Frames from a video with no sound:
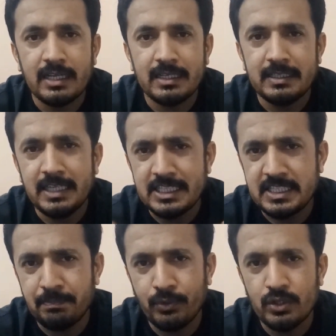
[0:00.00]
Let's
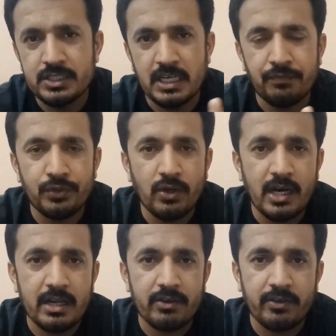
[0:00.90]
suppose if you
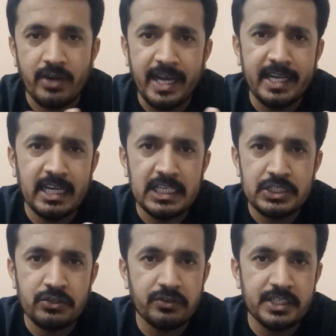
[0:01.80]
are writing a
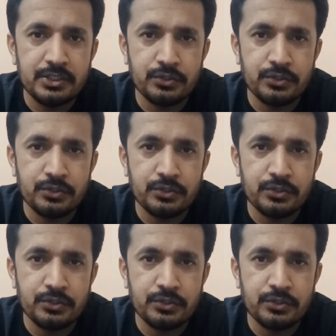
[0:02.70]
story